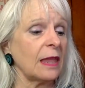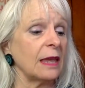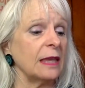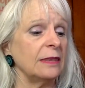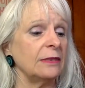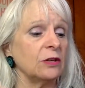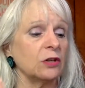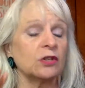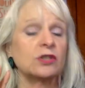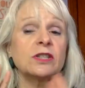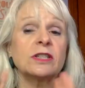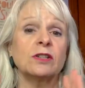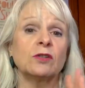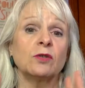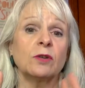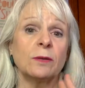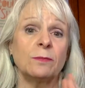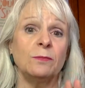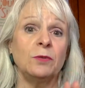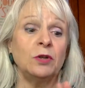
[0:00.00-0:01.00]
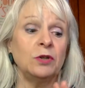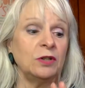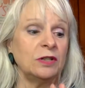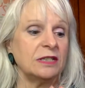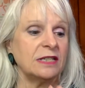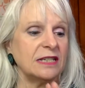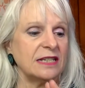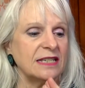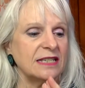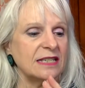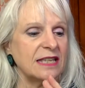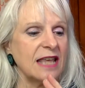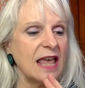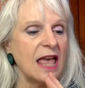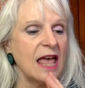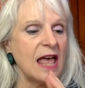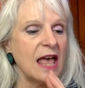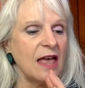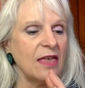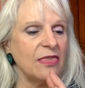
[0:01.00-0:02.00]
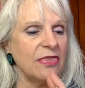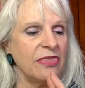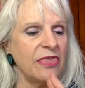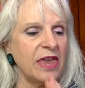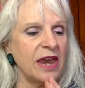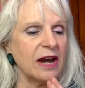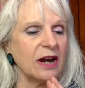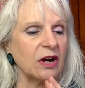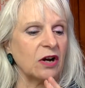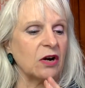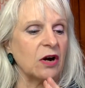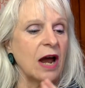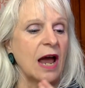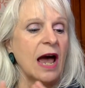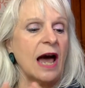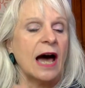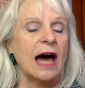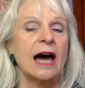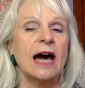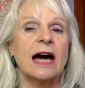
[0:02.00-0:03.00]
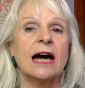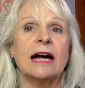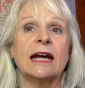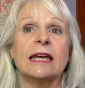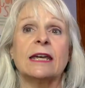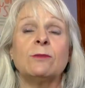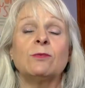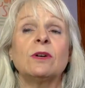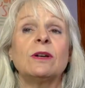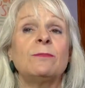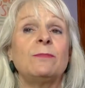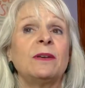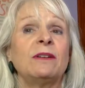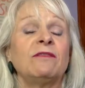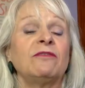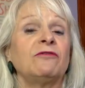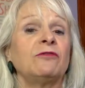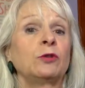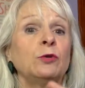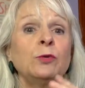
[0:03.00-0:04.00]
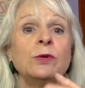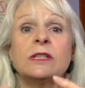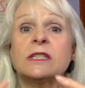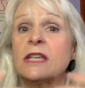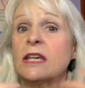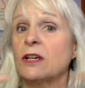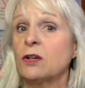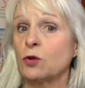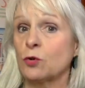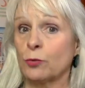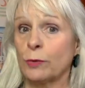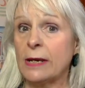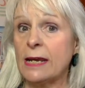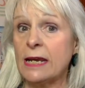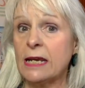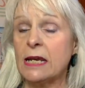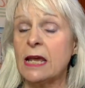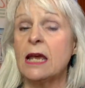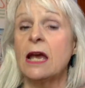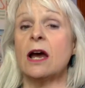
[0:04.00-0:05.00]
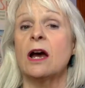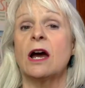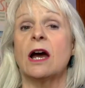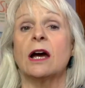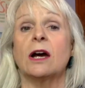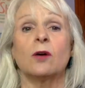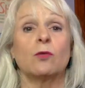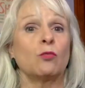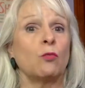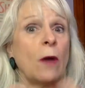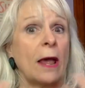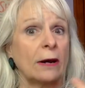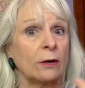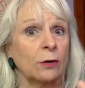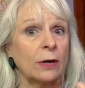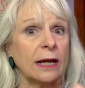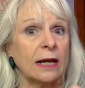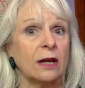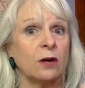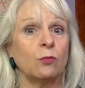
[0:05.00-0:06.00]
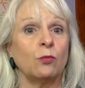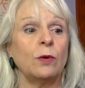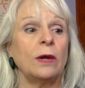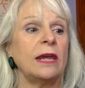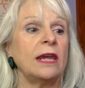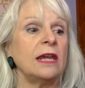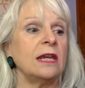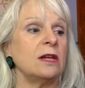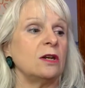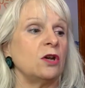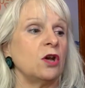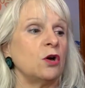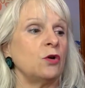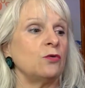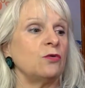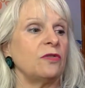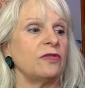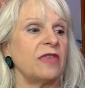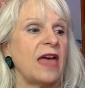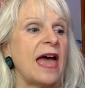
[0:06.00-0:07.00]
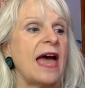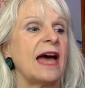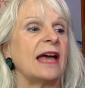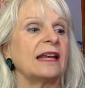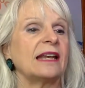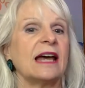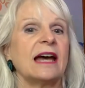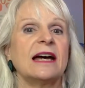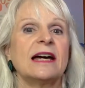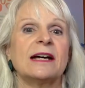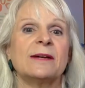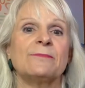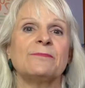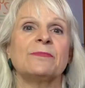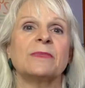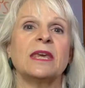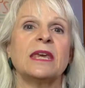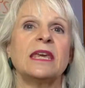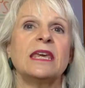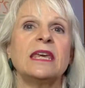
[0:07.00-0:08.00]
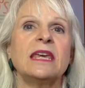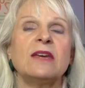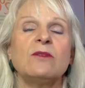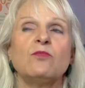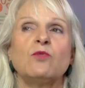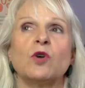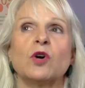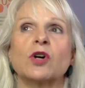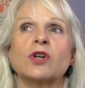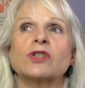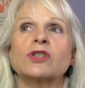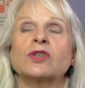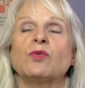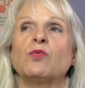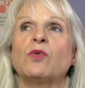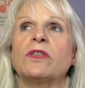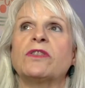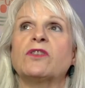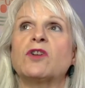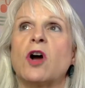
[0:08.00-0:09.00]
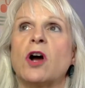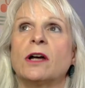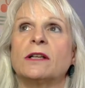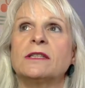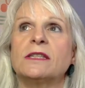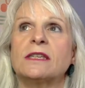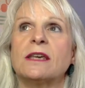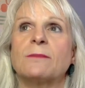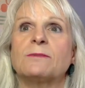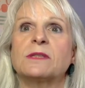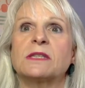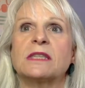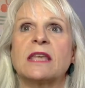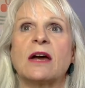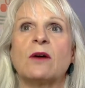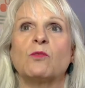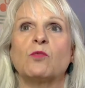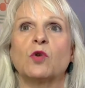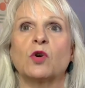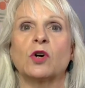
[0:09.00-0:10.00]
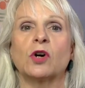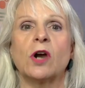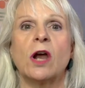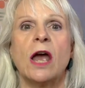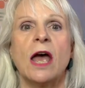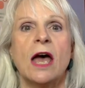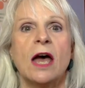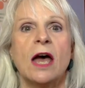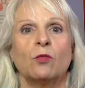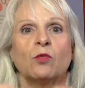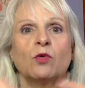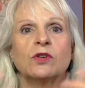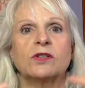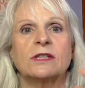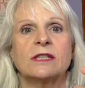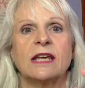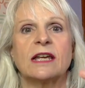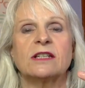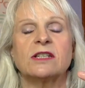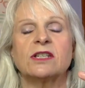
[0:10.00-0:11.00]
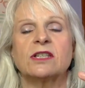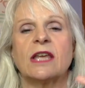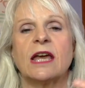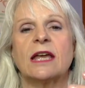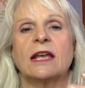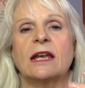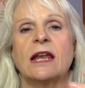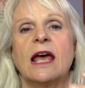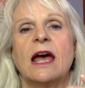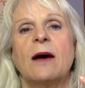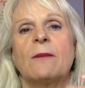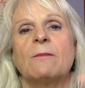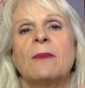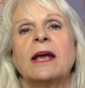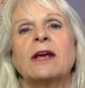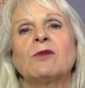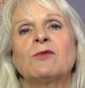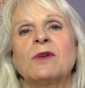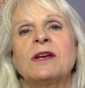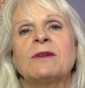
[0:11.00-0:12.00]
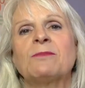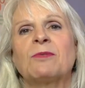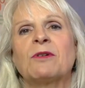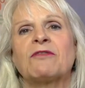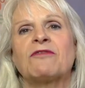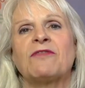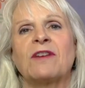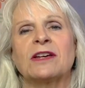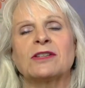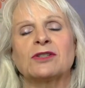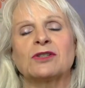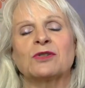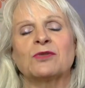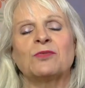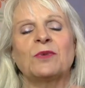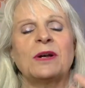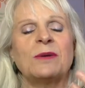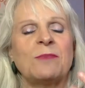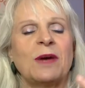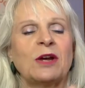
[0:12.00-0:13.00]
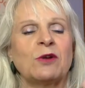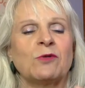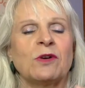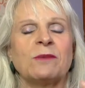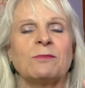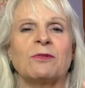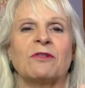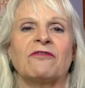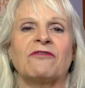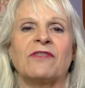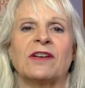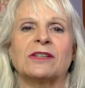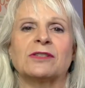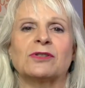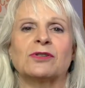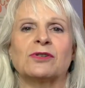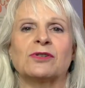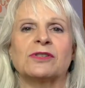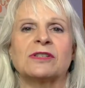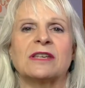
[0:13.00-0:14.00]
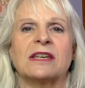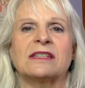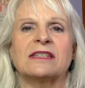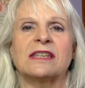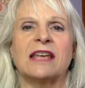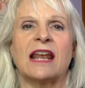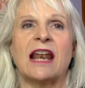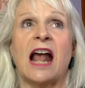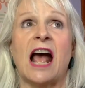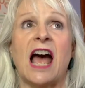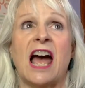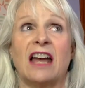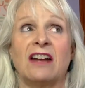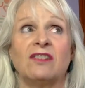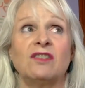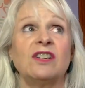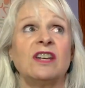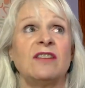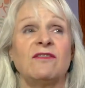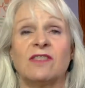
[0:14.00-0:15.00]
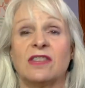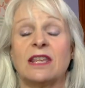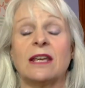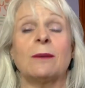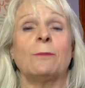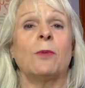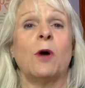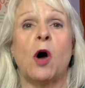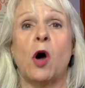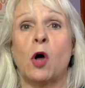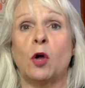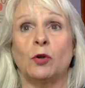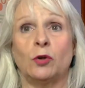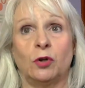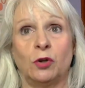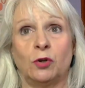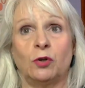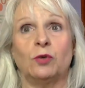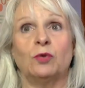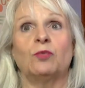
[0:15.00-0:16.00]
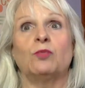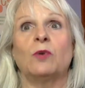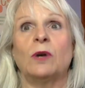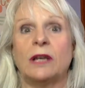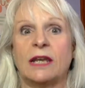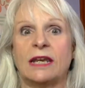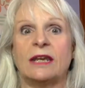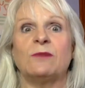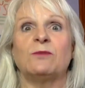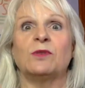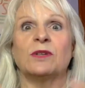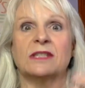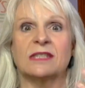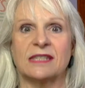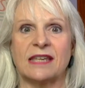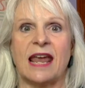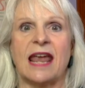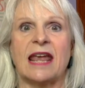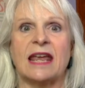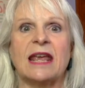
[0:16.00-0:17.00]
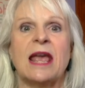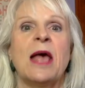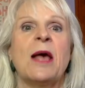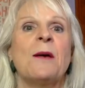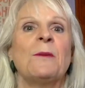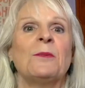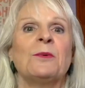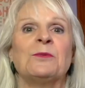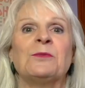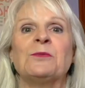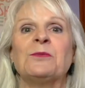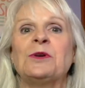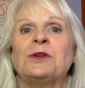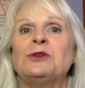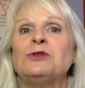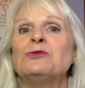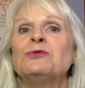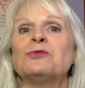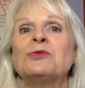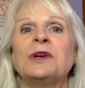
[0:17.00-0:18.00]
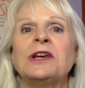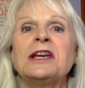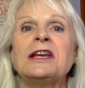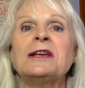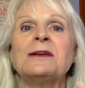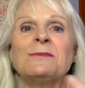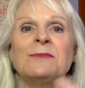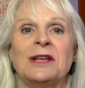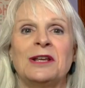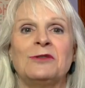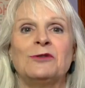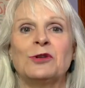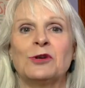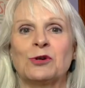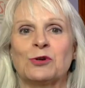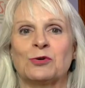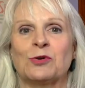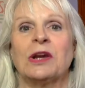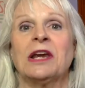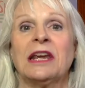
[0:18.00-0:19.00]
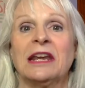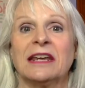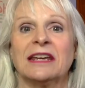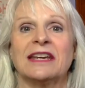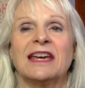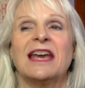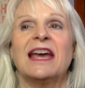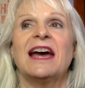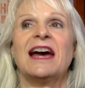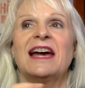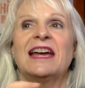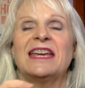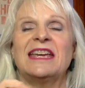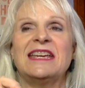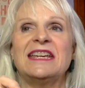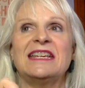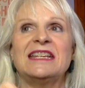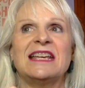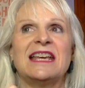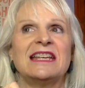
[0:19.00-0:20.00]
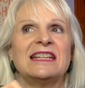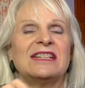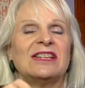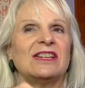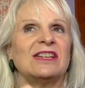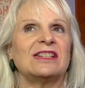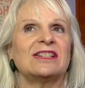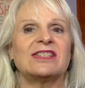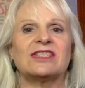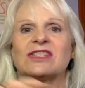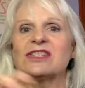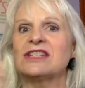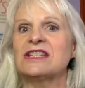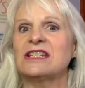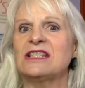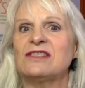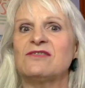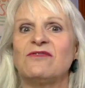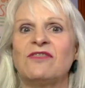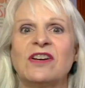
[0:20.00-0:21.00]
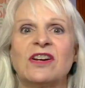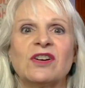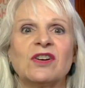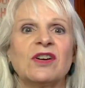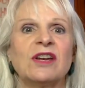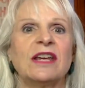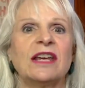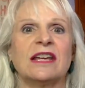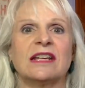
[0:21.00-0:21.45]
And there are still communities there. He would have been fluent in Greek rhetoric. We know that he worked with concepts that were such that my Greek professor, one of my Greek professors, said, "I don't even think Paul knew what he was saying." And when you read him in the Greek, it's just these very